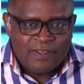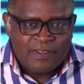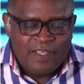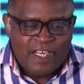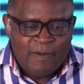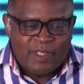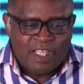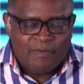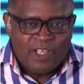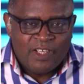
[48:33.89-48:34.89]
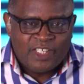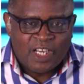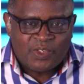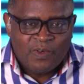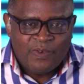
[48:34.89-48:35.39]
he names them
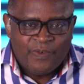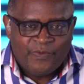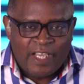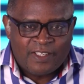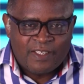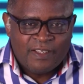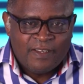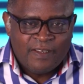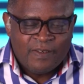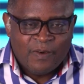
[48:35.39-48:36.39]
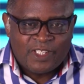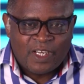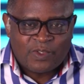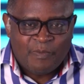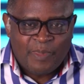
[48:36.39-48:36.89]
sexual vice or
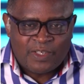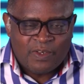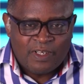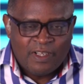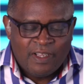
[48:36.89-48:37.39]
sexual passion,